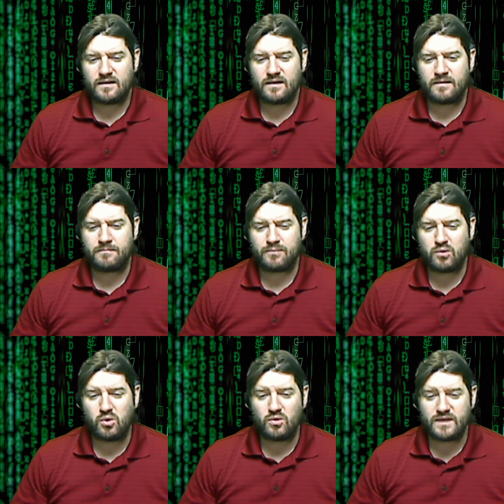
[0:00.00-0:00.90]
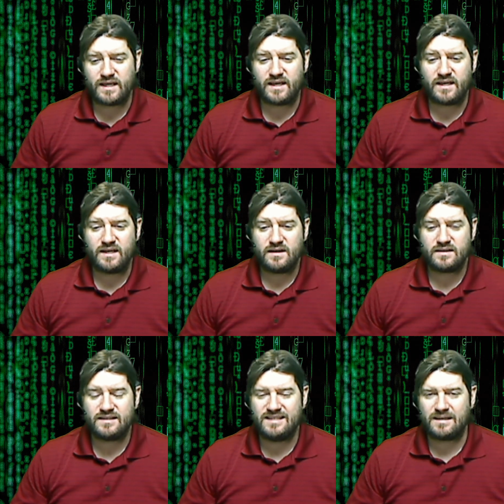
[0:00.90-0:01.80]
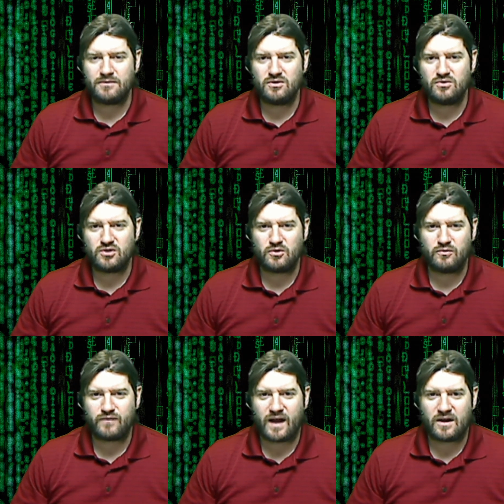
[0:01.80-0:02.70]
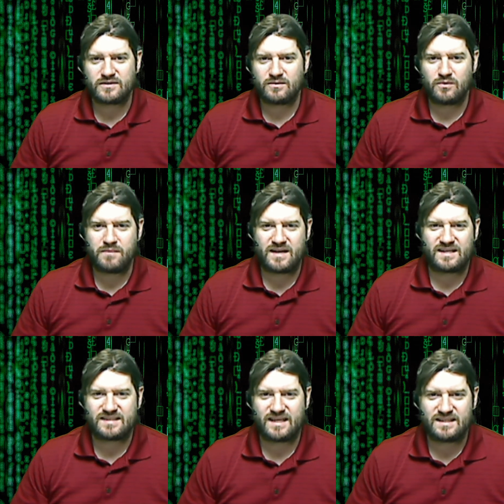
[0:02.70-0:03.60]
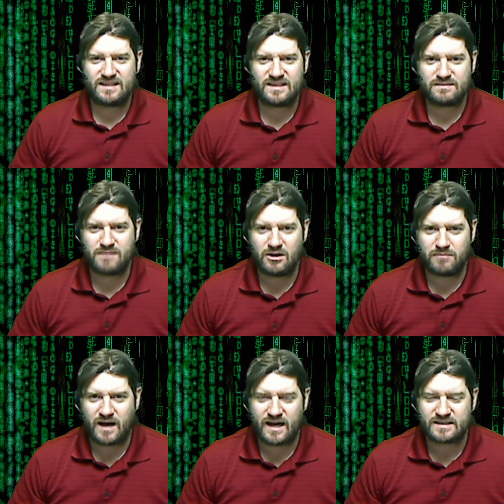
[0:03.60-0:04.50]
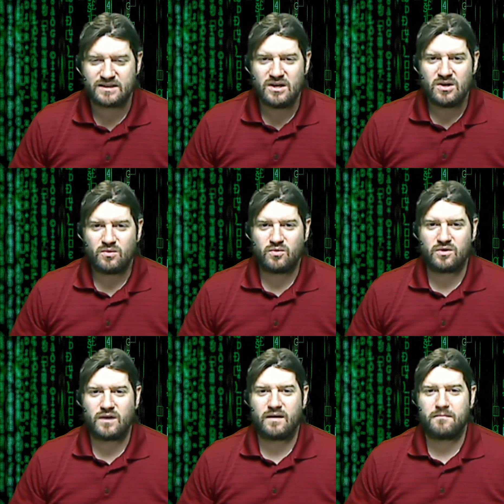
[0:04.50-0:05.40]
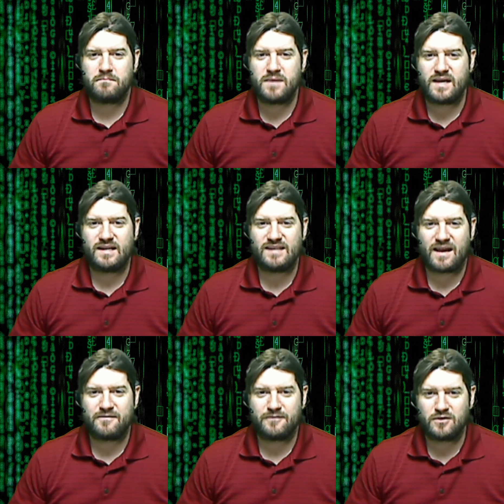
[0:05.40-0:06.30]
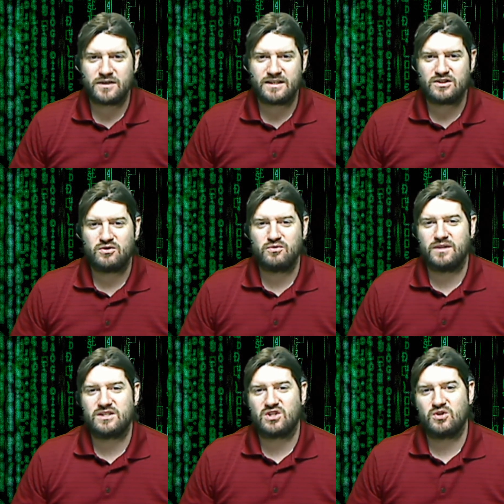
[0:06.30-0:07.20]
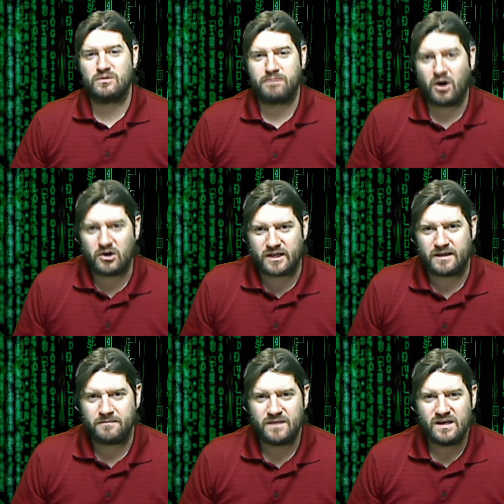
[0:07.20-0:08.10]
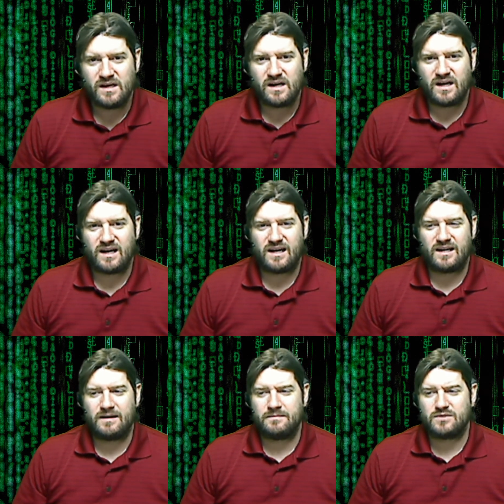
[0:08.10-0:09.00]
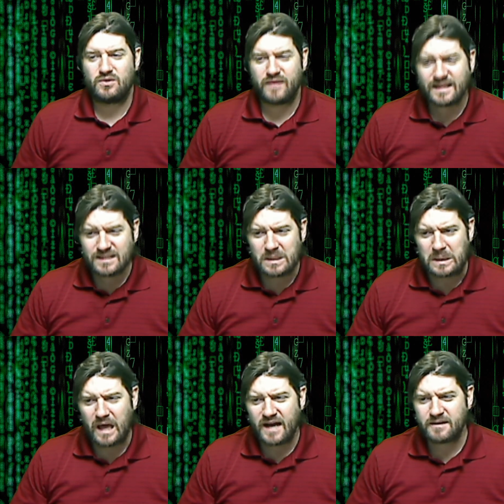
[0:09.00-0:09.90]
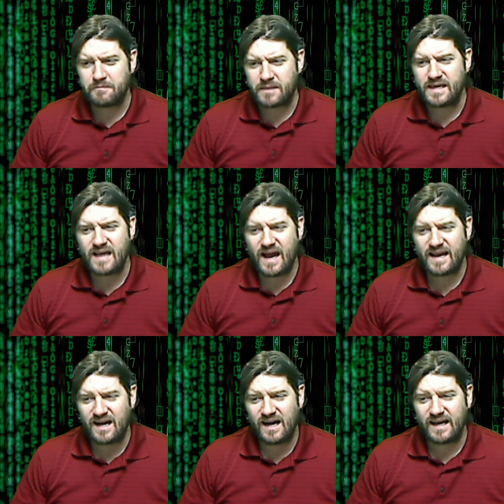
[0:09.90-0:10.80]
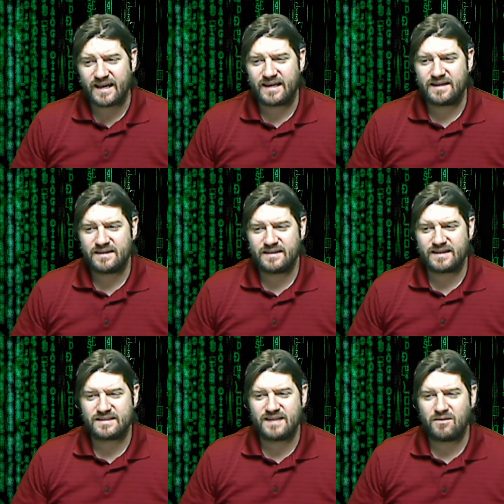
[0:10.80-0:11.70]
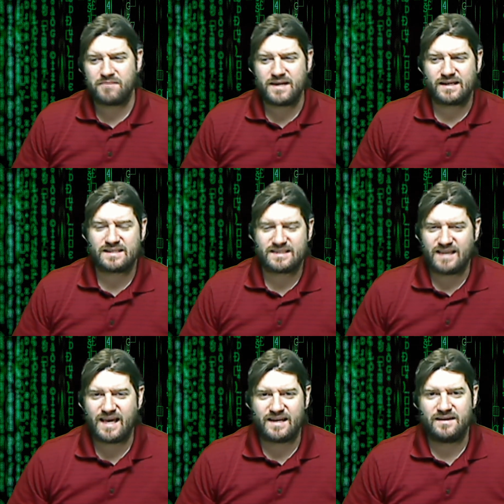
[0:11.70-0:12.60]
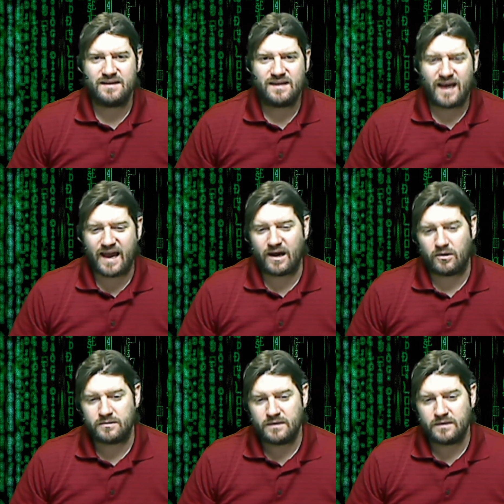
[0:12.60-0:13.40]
employee W two files that were being sent to this mailbox were being diverted to this third party. Um, so that's a lot of P I I that's now being sent out.